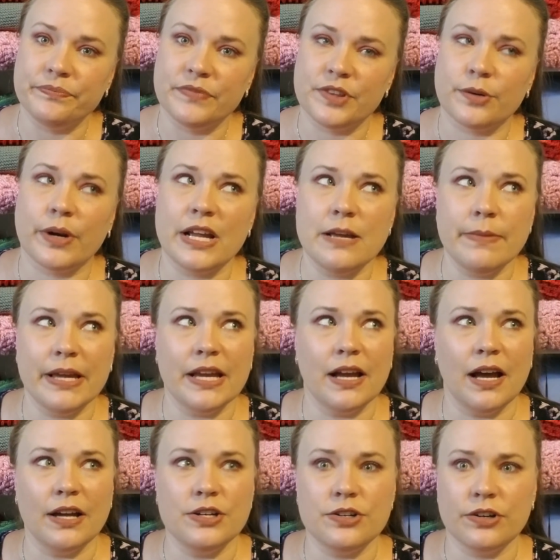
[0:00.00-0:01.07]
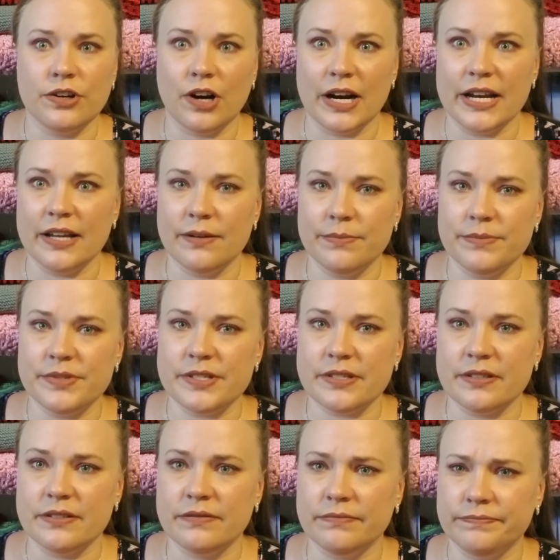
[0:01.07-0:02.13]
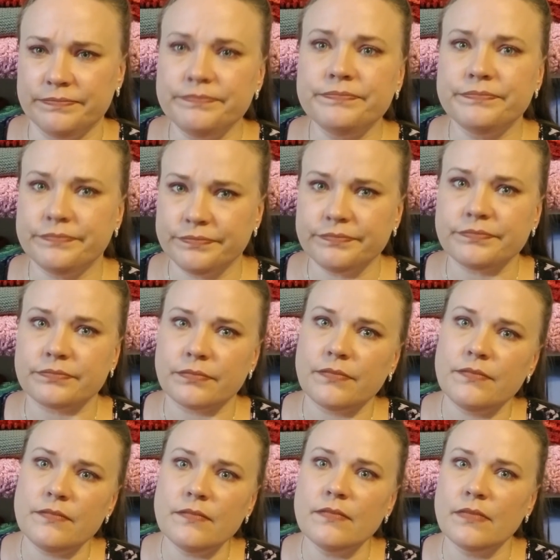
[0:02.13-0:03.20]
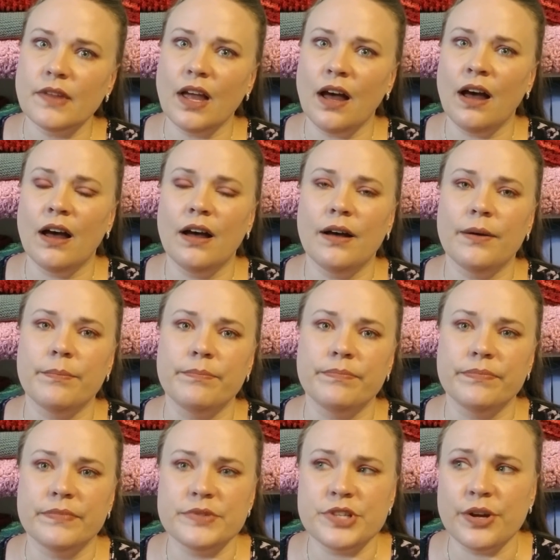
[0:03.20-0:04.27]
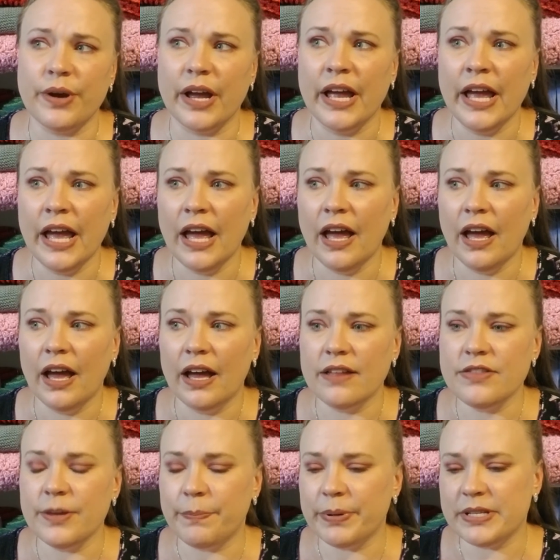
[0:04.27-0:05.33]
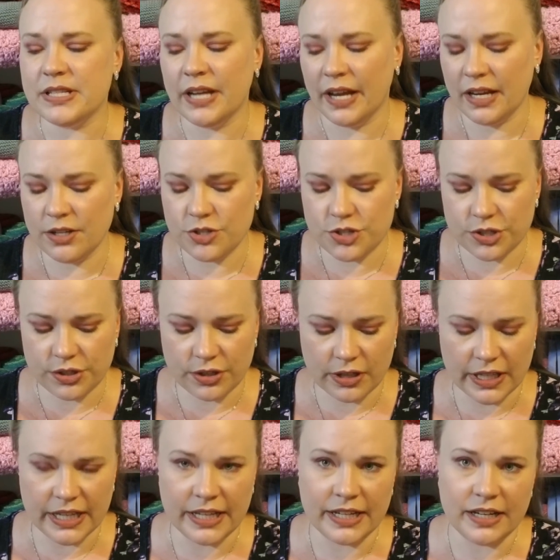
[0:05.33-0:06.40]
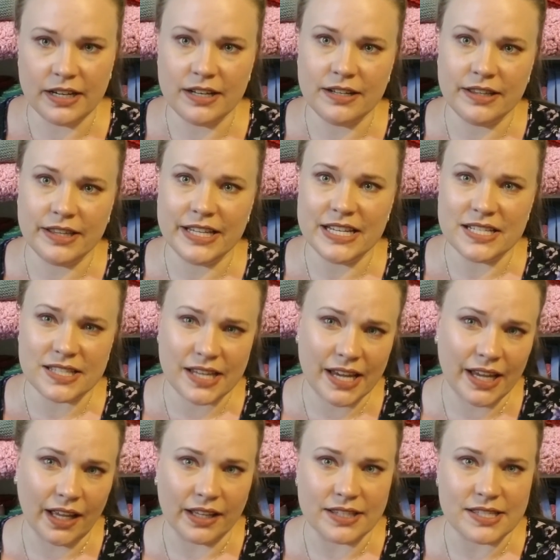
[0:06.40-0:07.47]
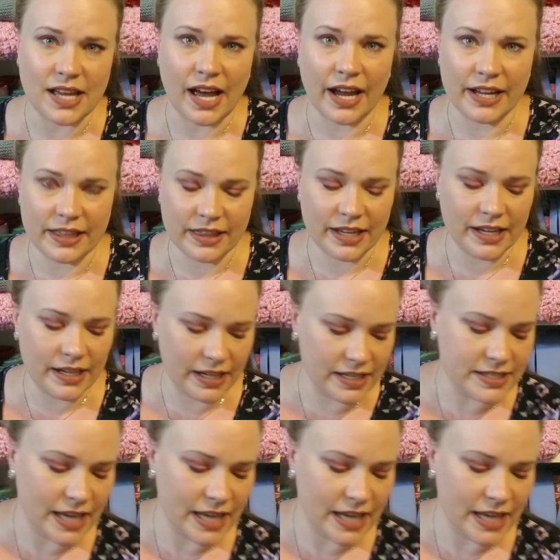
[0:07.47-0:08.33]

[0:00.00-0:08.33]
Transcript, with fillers: 3 being 100 grams. So the potential in these kits, I think, is